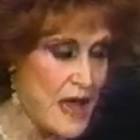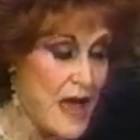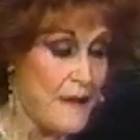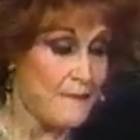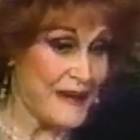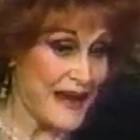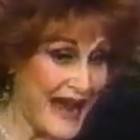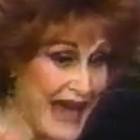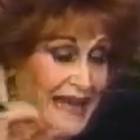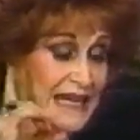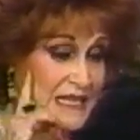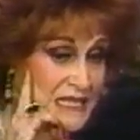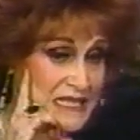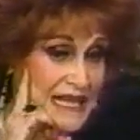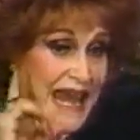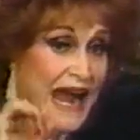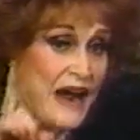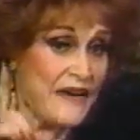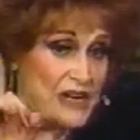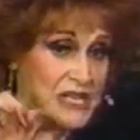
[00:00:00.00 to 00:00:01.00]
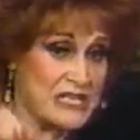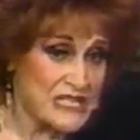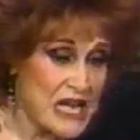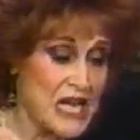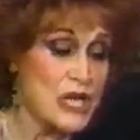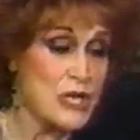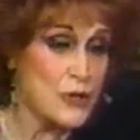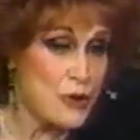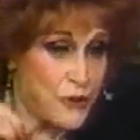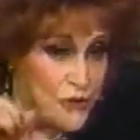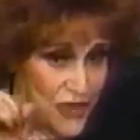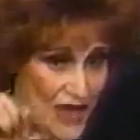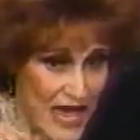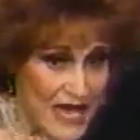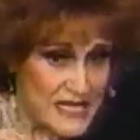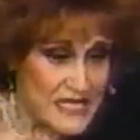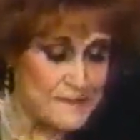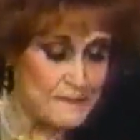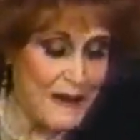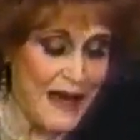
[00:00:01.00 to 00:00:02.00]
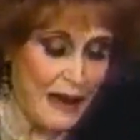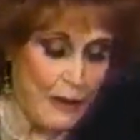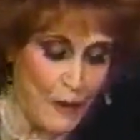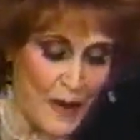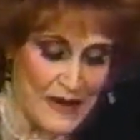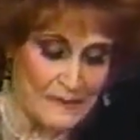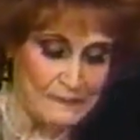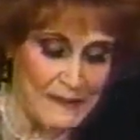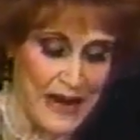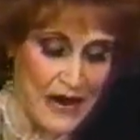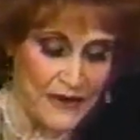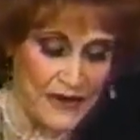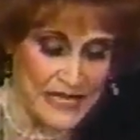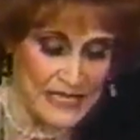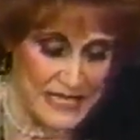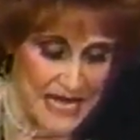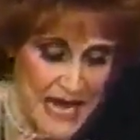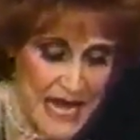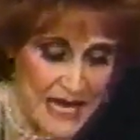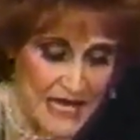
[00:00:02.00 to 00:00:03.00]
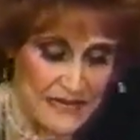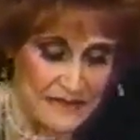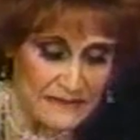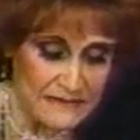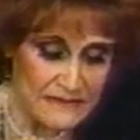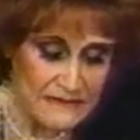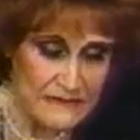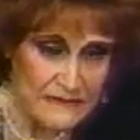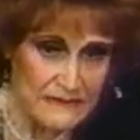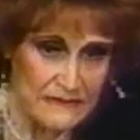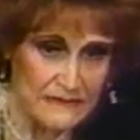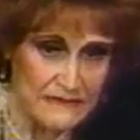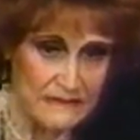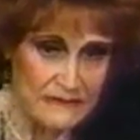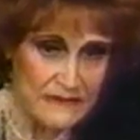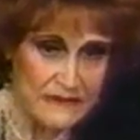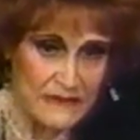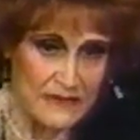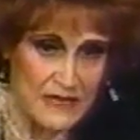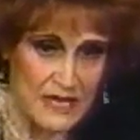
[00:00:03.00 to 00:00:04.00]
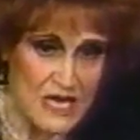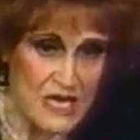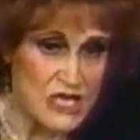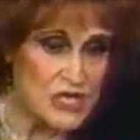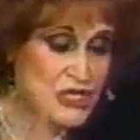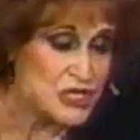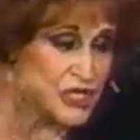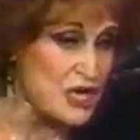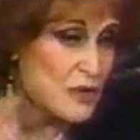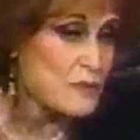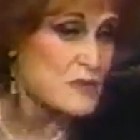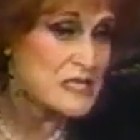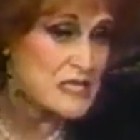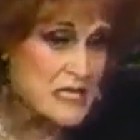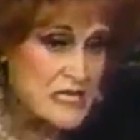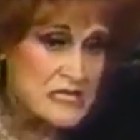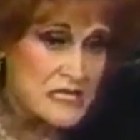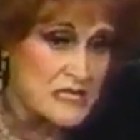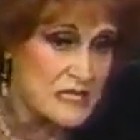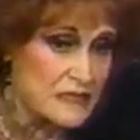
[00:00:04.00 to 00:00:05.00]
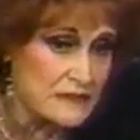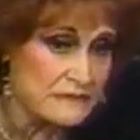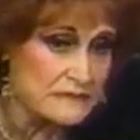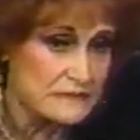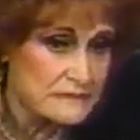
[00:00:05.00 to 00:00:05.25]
But I can guarantee you this by what Mary did. She was listening.